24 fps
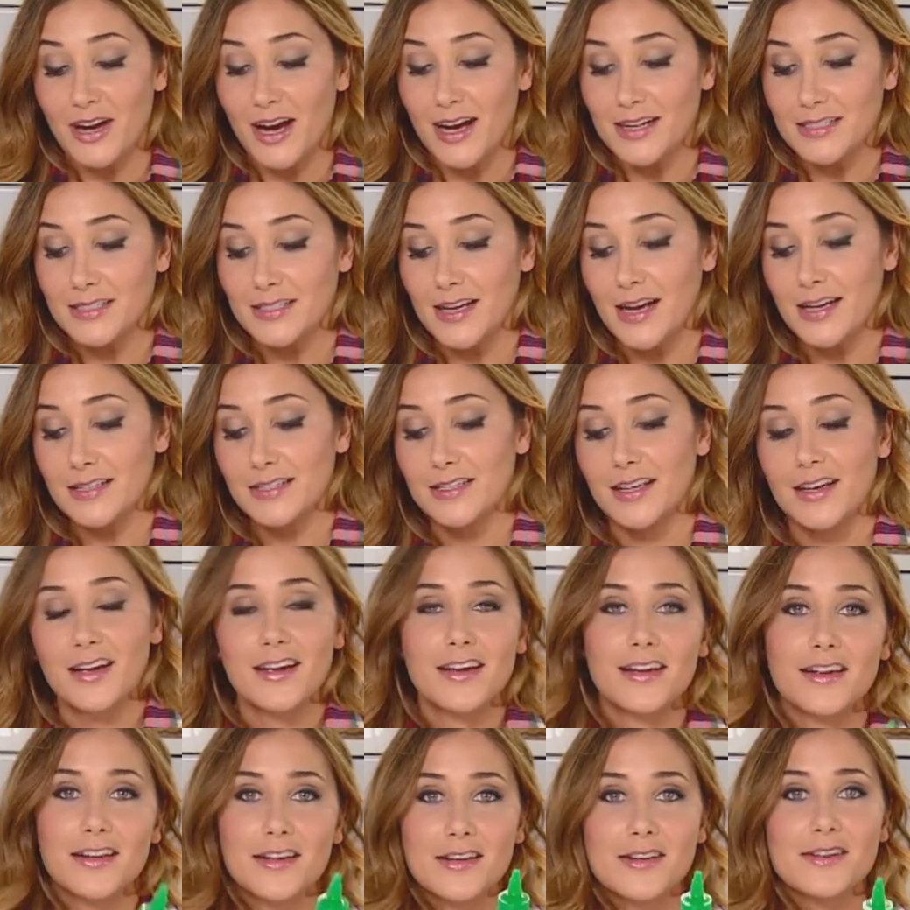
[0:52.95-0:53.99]
hot sauce,
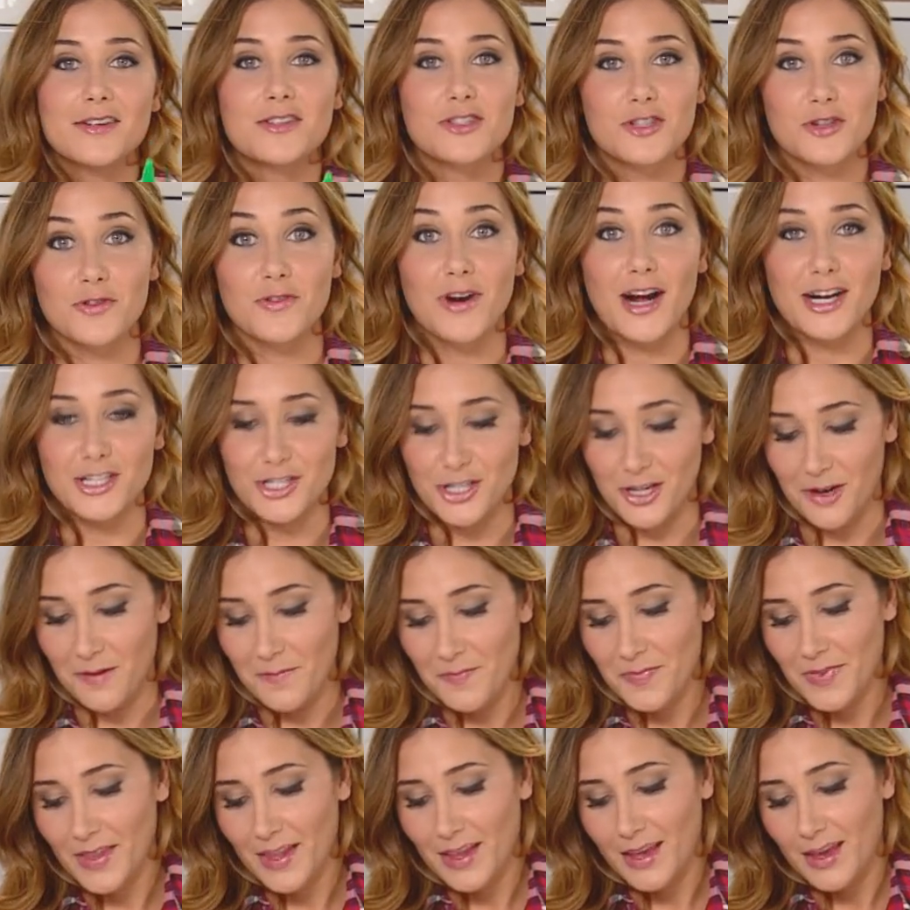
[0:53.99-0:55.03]
Sriracha.
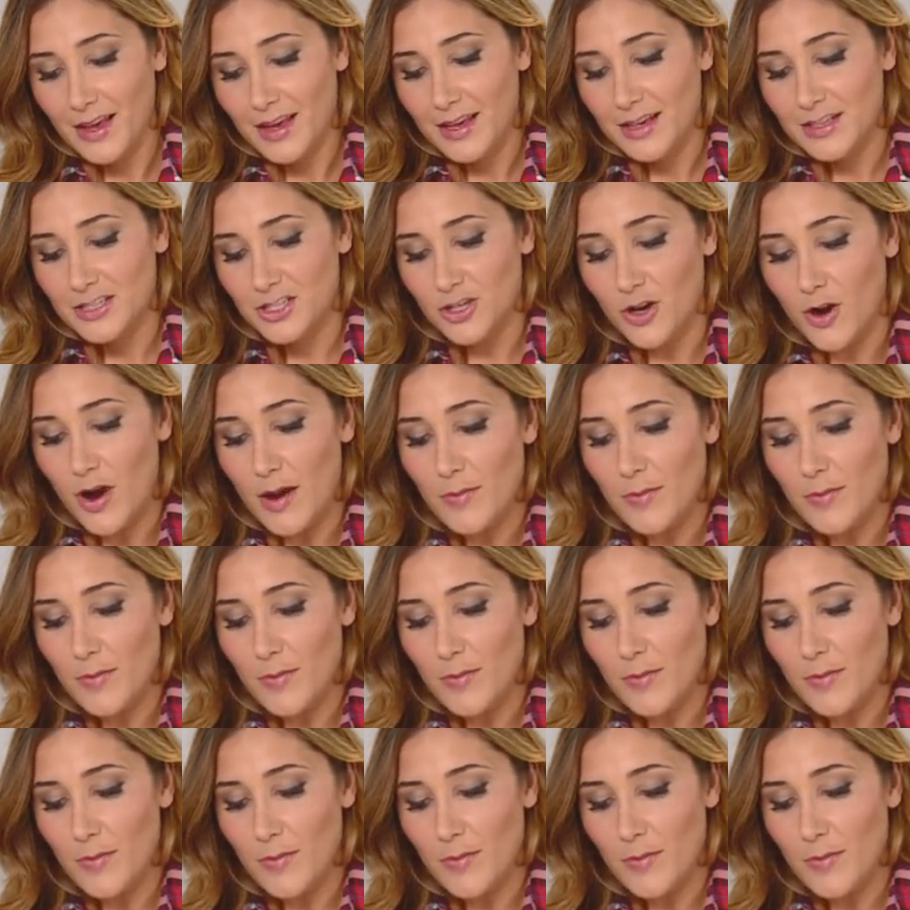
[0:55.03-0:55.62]
So